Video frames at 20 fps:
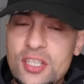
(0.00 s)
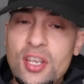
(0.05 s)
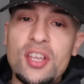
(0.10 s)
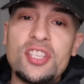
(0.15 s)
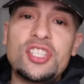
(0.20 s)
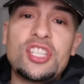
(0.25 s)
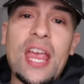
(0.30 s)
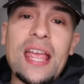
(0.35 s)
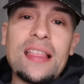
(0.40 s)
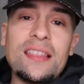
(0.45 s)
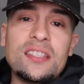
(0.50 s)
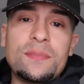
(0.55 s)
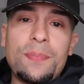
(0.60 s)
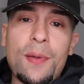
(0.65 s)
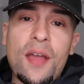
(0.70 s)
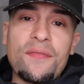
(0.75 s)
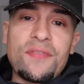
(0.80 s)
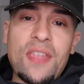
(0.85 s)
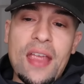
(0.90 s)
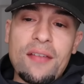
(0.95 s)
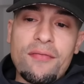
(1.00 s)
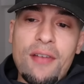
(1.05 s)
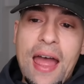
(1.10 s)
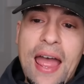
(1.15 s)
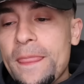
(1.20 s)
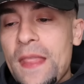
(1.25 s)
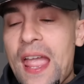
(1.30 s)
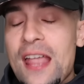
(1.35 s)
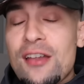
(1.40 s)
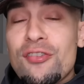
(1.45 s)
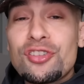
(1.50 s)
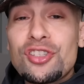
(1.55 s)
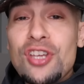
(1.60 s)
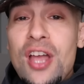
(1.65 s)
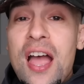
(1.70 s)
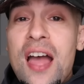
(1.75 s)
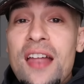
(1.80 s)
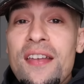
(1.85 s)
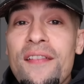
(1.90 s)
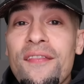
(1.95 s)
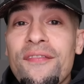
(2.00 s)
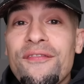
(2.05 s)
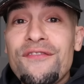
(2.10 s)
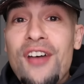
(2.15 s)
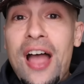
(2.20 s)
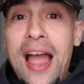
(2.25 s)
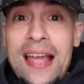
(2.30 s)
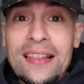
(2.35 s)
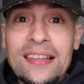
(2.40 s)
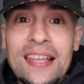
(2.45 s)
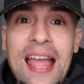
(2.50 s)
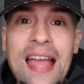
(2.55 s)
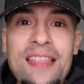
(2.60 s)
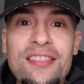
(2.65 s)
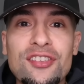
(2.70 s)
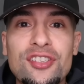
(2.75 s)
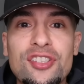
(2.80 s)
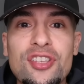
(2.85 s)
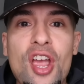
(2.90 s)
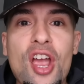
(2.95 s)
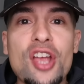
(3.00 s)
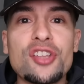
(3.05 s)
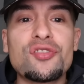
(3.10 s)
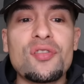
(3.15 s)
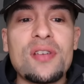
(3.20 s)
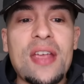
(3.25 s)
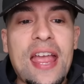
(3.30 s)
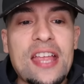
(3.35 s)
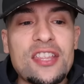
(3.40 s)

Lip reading: So it's Jalen's birthday, right? And ChriseanRock finally had the surgery,